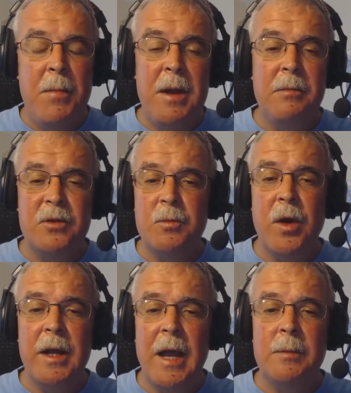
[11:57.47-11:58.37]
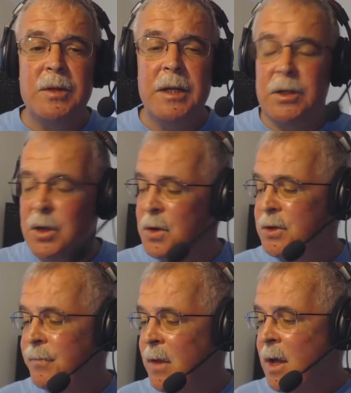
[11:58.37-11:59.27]
Been some great games in that
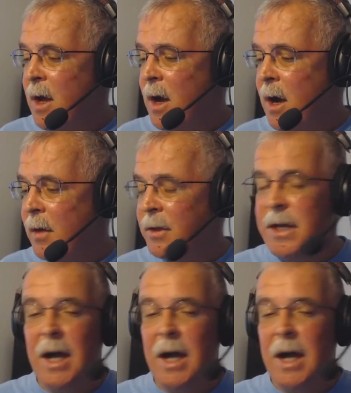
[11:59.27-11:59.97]
series. The